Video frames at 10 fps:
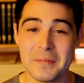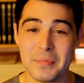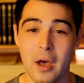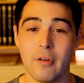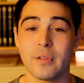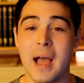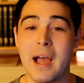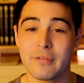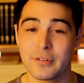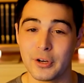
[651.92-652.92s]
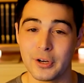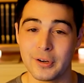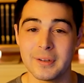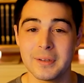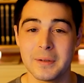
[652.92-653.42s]
of
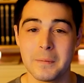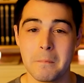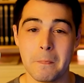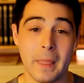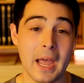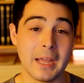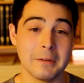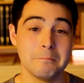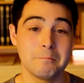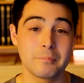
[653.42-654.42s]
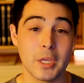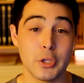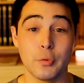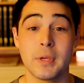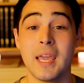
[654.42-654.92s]
laughter that
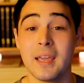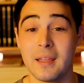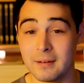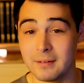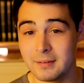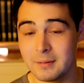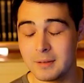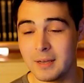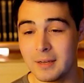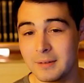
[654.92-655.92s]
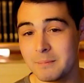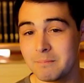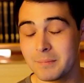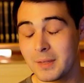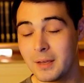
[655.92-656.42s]
you can uh,
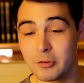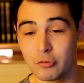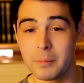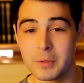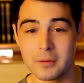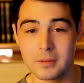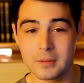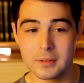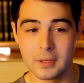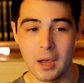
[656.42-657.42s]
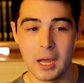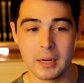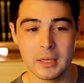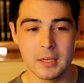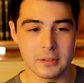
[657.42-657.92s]
attribute to God.
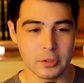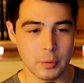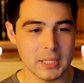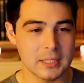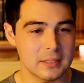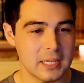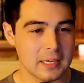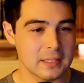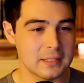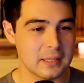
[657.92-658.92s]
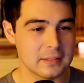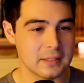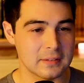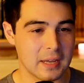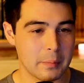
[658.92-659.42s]
So, do you want to hmm. take us into this
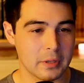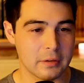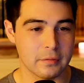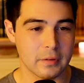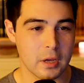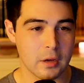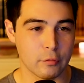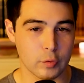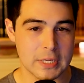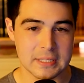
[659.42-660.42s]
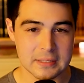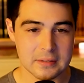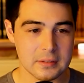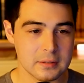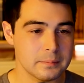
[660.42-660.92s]
example of of
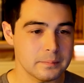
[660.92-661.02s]
reasons?